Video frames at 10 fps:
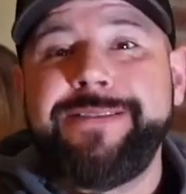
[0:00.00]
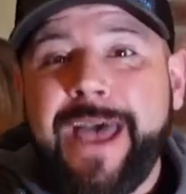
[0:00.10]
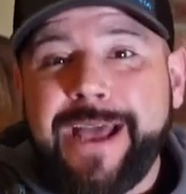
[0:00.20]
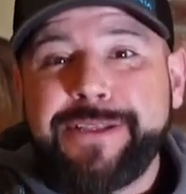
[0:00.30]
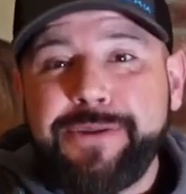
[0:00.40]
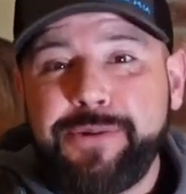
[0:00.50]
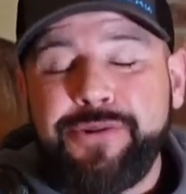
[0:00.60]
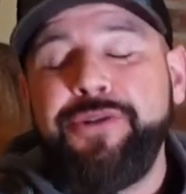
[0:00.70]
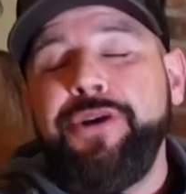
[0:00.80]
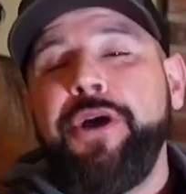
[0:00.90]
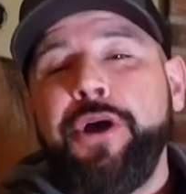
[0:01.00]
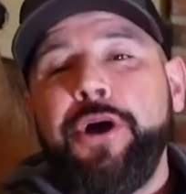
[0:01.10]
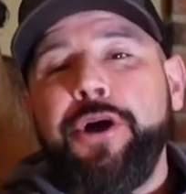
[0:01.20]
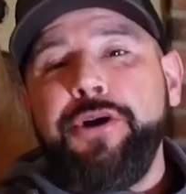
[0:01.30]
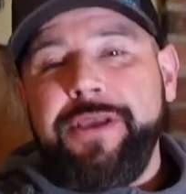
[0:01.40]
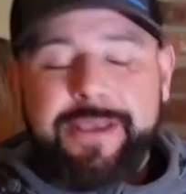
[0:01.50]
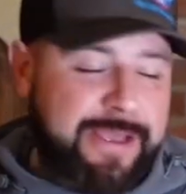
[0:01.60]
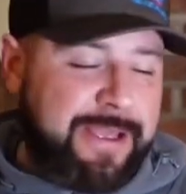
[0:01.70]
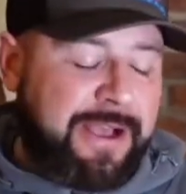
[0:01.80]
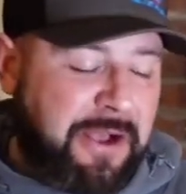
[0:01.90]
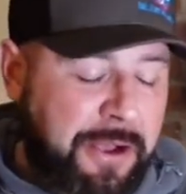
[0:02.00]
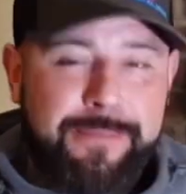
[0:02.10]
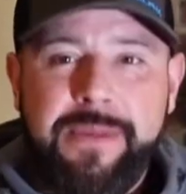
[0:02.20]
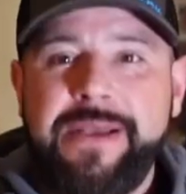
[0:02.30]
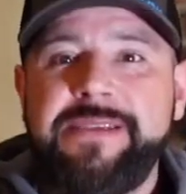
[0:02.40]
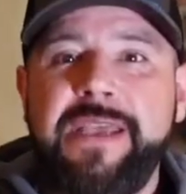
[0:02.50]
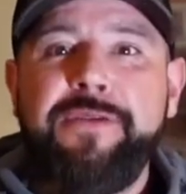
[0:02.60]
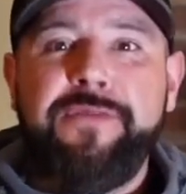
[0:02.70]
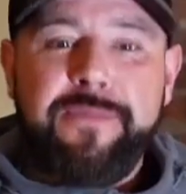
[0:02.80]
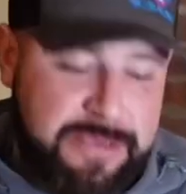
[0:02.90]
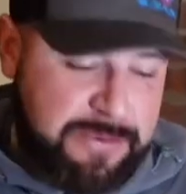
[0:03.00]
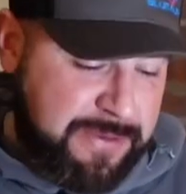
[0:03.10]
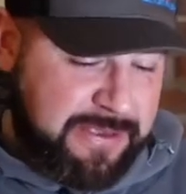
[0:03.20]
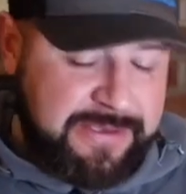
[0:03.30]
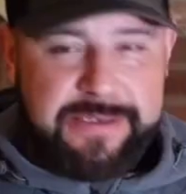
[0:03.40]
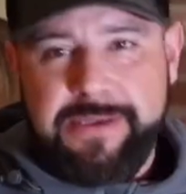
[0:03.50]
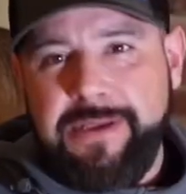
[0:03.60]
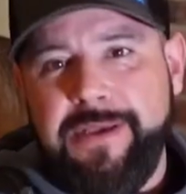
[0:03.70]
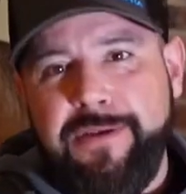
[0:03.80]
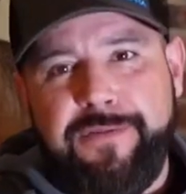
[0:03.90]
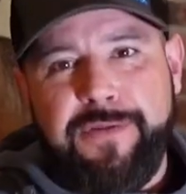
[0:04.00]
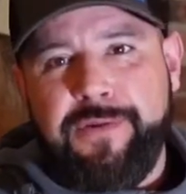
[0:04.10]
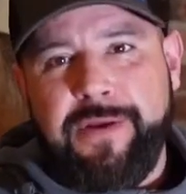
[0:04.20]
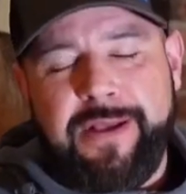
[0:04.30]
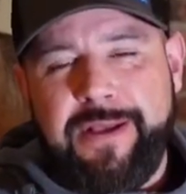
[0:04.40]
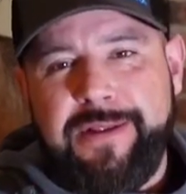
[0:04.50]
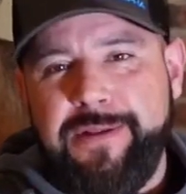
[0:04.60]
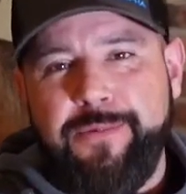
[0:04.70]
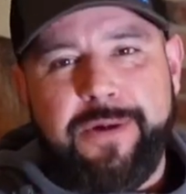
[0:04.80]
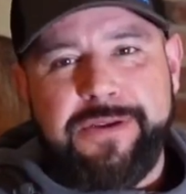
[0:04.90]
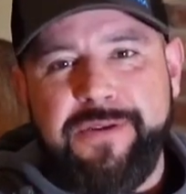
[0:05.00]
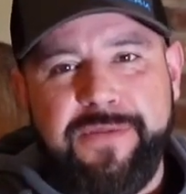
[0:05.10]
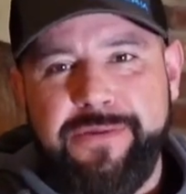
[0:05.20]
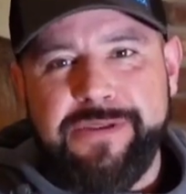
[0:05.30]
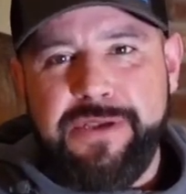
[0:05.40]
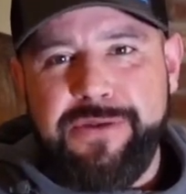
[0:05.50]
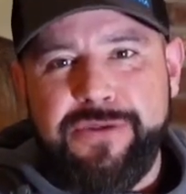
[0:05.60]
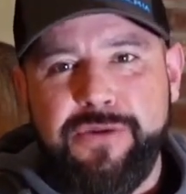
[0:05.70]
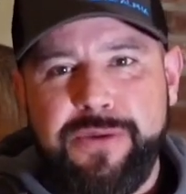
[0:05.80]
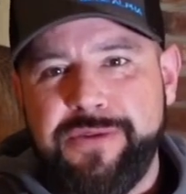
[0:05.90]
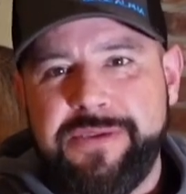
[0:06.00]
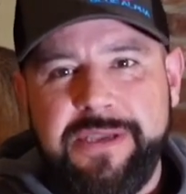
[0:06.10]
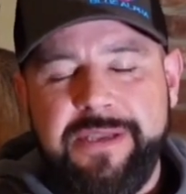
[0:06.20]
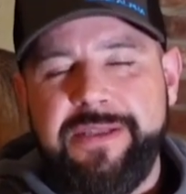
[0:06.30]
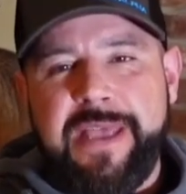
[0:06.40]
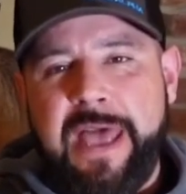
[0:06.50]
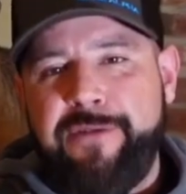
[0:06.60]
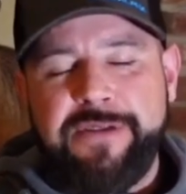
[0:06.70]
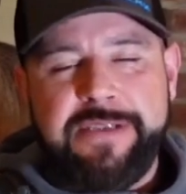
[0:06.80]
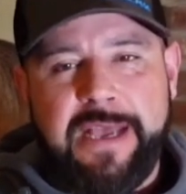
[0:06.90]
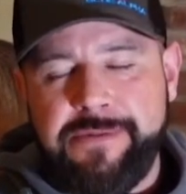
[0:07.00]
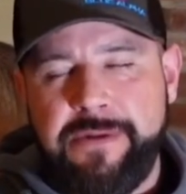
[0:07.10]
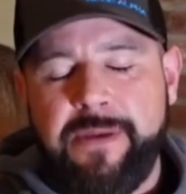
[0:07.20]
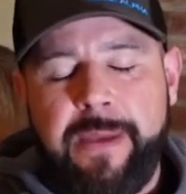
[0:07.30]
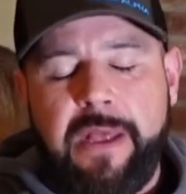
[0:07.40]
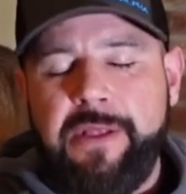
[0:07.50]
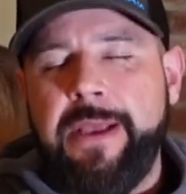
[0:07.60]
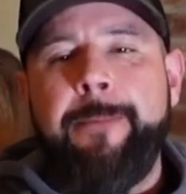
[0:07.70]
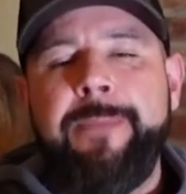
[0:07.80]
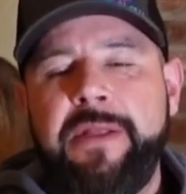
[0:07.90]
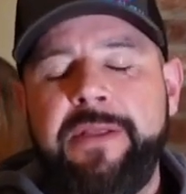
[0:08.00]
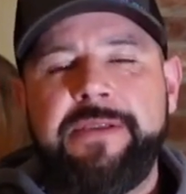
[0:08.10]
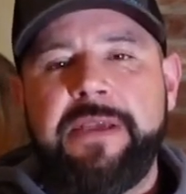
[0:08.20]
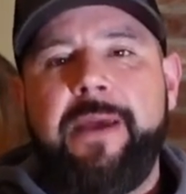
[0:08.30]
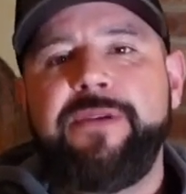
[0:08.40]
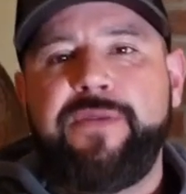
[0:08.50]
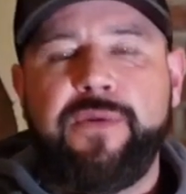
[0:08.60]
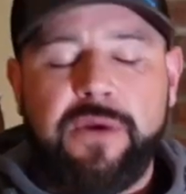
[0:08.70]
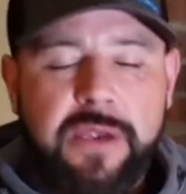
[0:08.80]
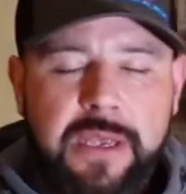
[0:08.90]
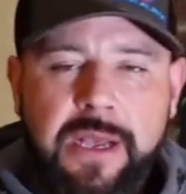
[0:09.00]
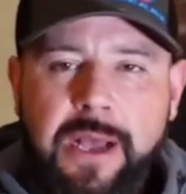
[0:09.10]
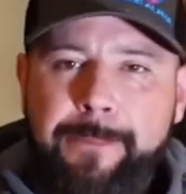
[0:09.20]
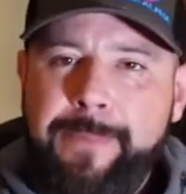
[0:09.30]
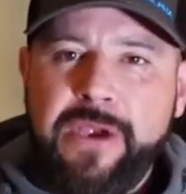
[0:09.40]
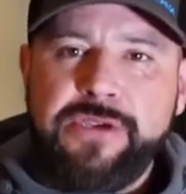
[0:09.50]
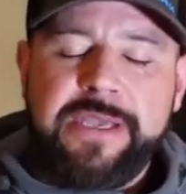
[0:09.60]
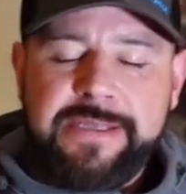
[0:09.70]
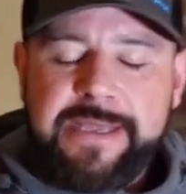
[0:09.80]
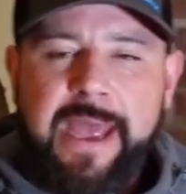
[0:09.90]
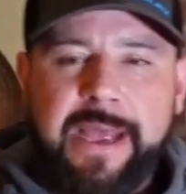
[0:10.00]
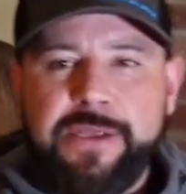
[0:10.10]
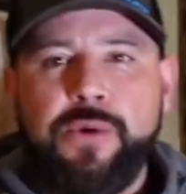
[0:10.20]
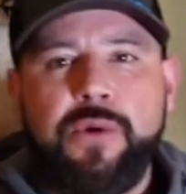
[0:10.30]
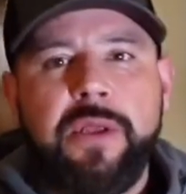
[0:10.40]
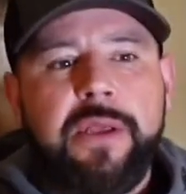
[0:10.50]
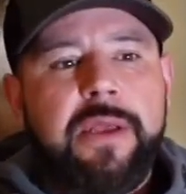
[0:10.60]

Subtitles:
tactical hoodie. I say infamous because if you're watching videos on YouTube, you'll see this advertisement come out like a million times for Baerskin tactical.